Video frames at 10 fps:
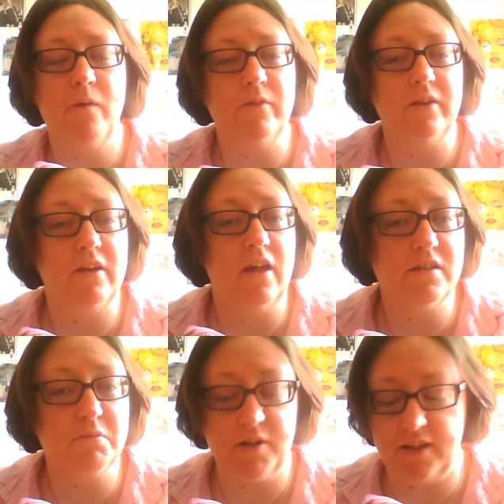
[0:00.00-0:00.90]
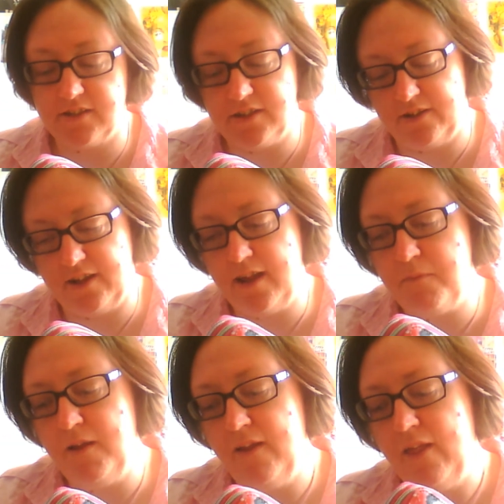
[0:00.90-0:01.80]
however you like to pronounce her
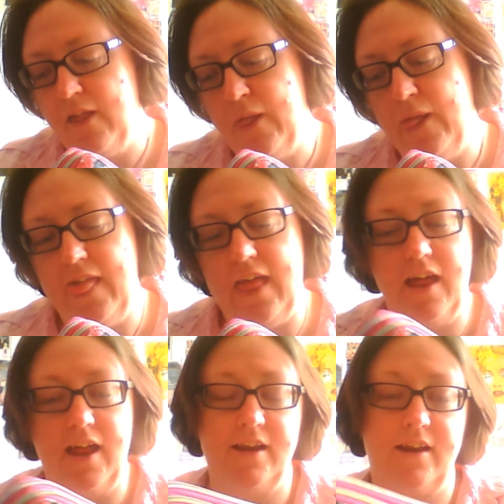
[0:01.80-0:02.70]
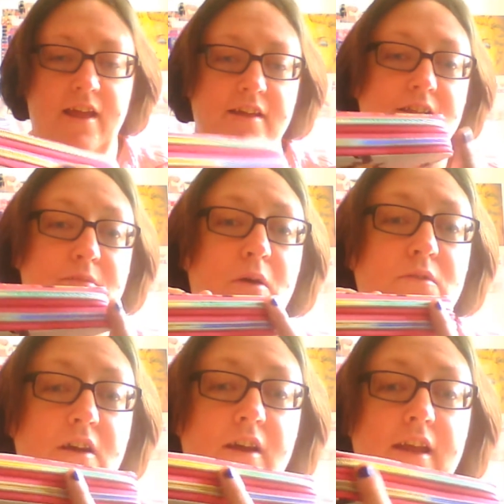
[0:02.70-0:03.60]
name it has
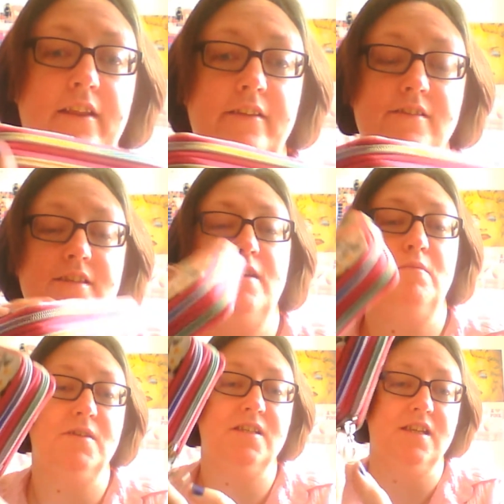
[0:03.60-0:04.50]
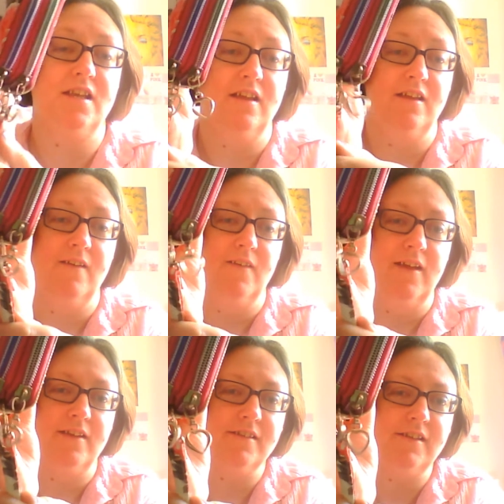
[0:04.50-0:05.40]
multicoloured zips
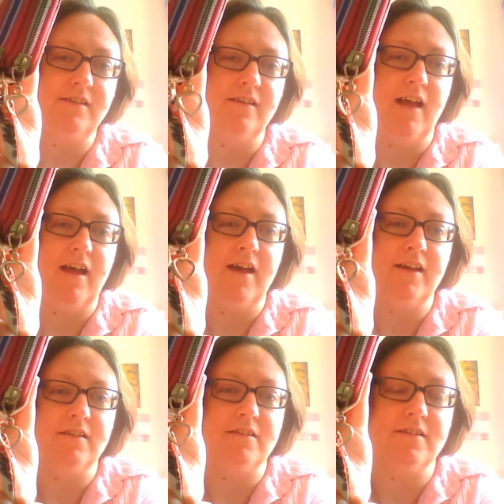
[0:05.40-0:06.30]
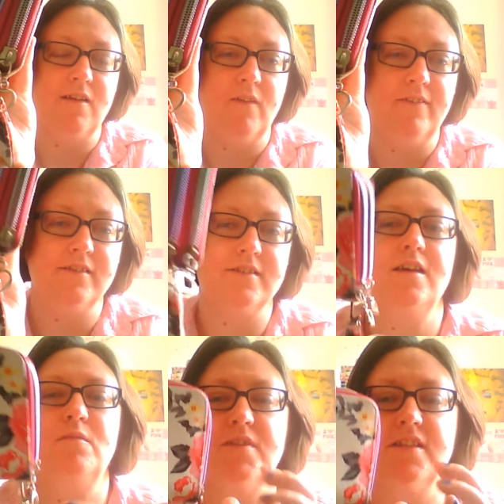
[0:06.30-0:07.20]
little hearts on the
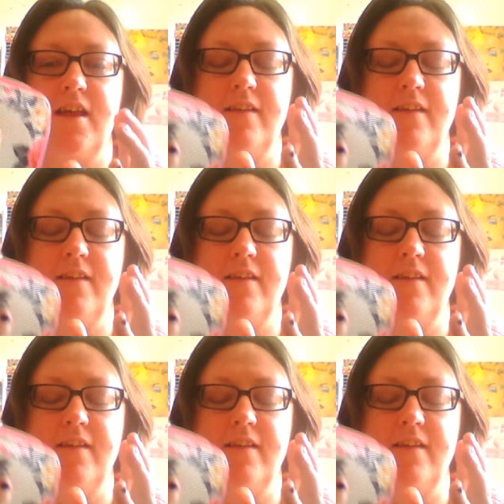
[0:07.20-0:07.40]
zips